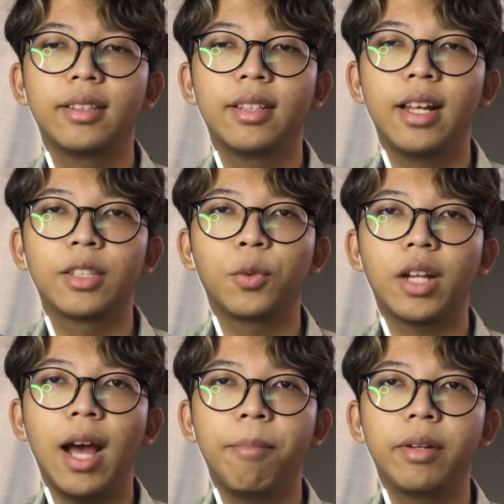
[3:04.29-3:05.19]
That's what
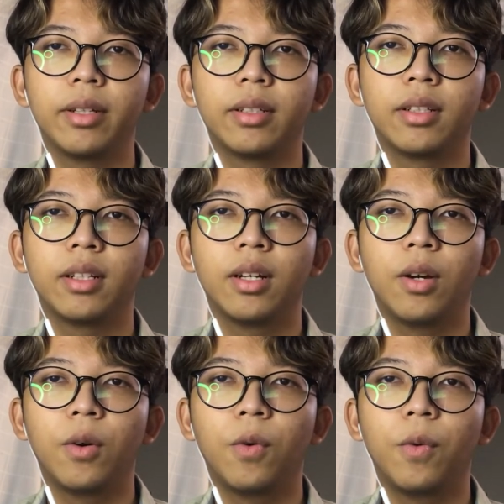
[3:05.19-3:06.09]
happened
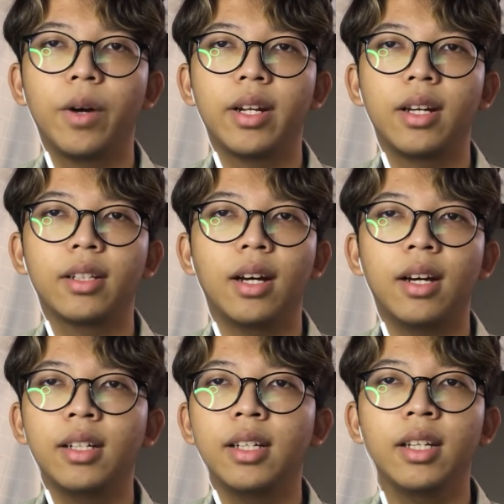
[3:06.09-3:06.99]
when not
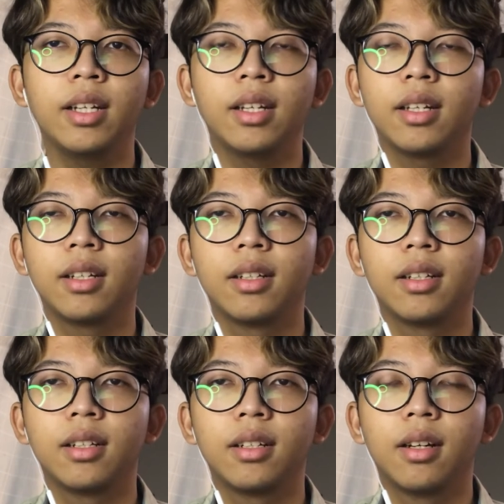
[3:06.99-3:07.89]
only
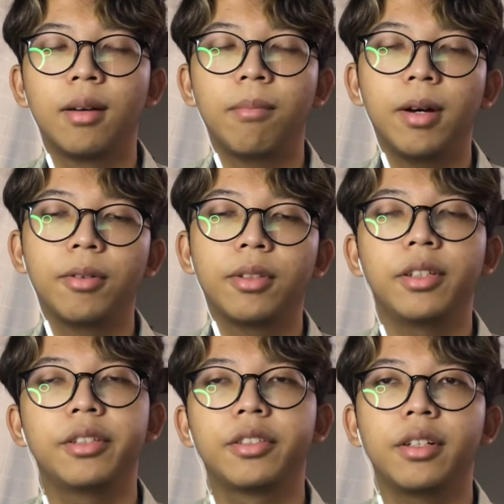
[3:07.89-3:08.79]
PAUD
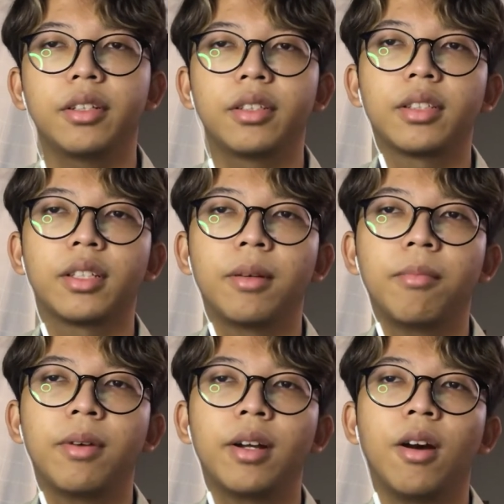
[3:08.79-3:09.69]
teachers,
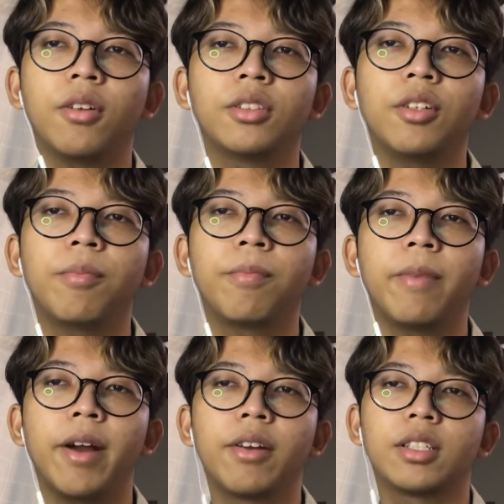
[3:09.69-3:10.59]
but also
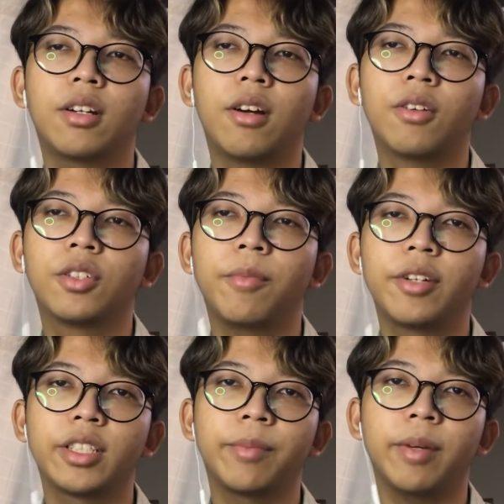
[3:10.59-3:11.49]
parents also
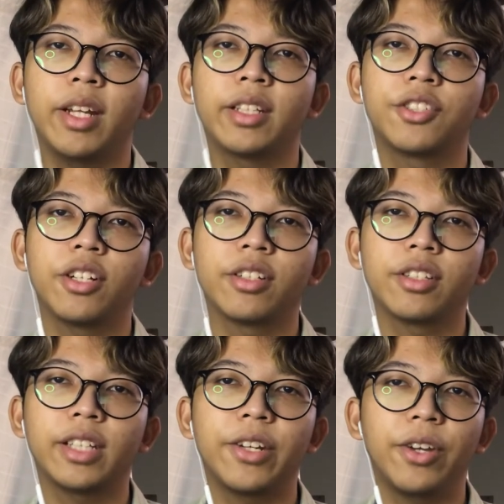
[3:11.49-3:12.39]
participate in
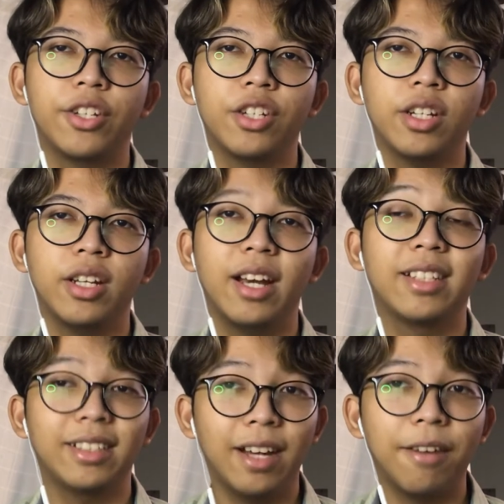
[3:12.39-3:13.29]
children's education,
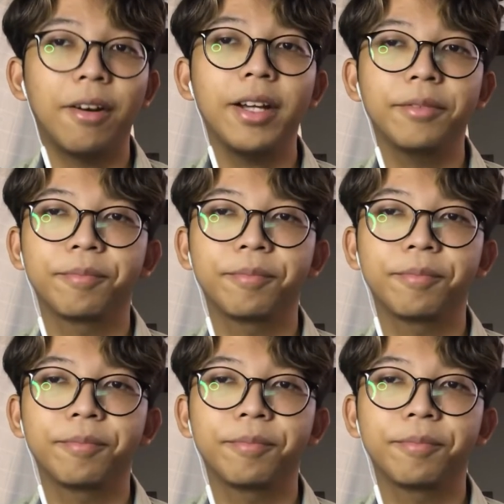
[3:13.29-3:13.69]
isn't that right?